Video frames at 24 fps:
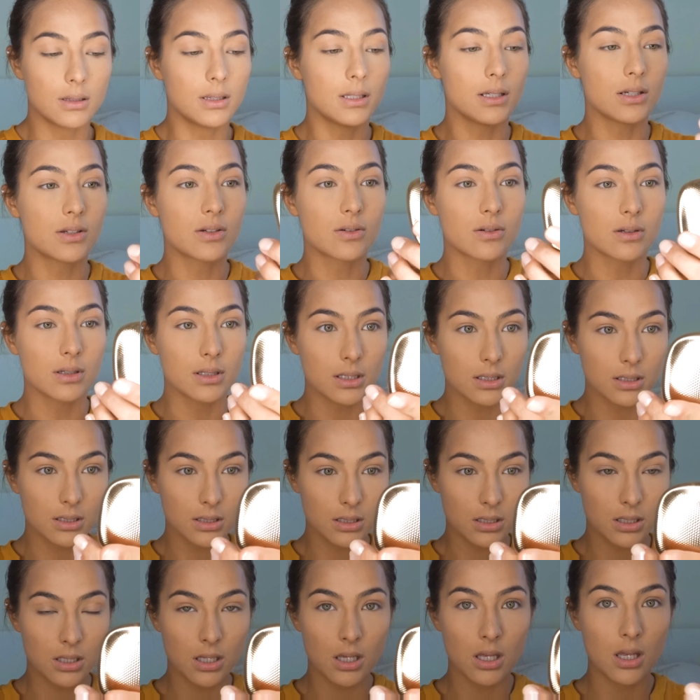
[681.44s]
Literally.
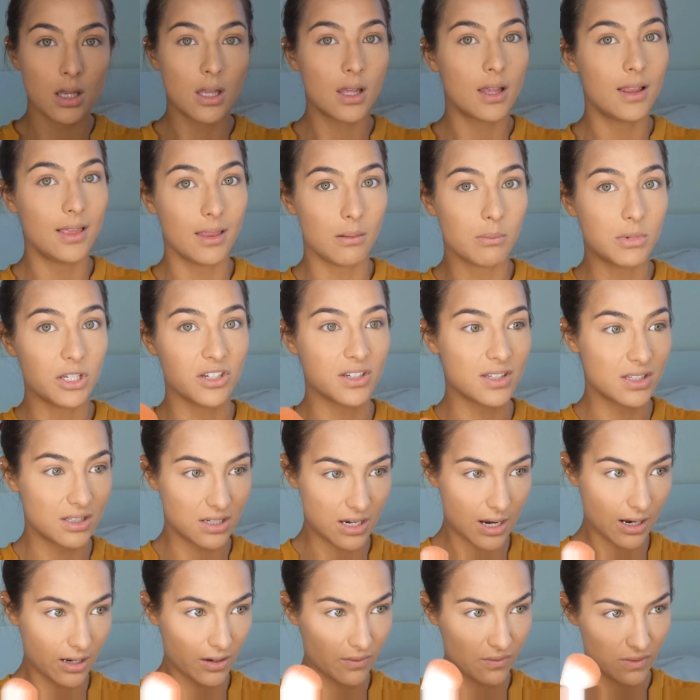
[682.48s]
Let me just
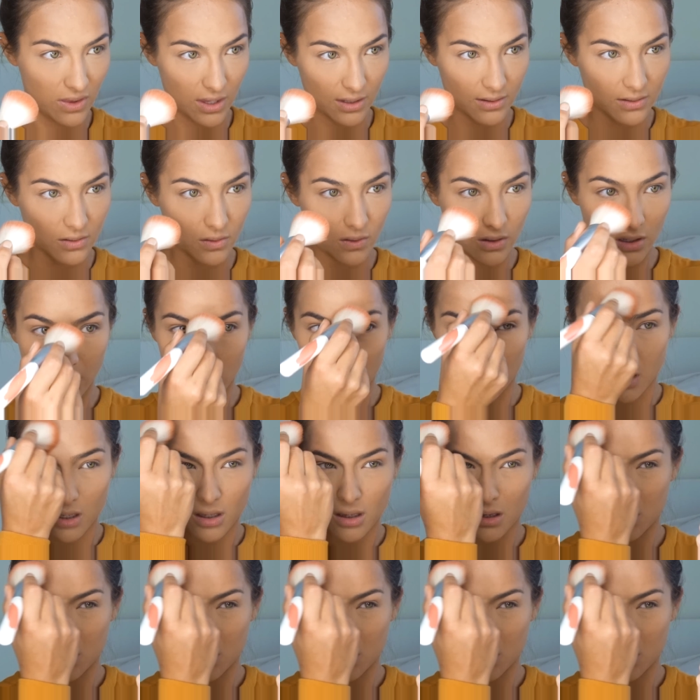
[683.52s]
check if that's okay.